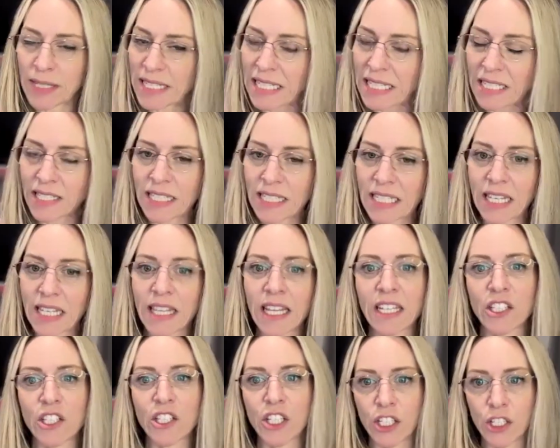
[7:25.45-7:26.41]
We see
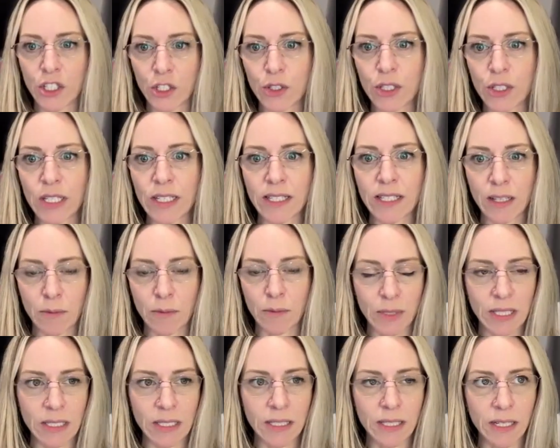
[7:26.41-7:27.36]
that she's using
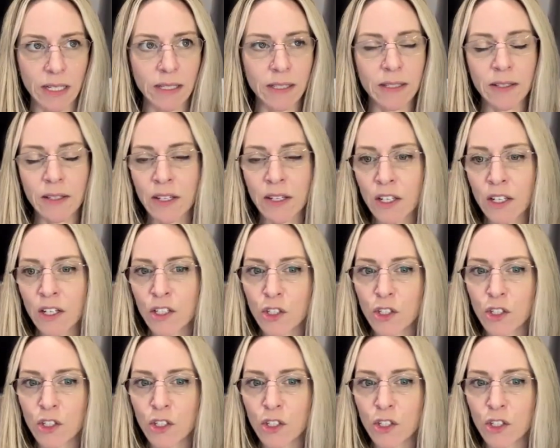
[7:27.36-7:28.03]
substances.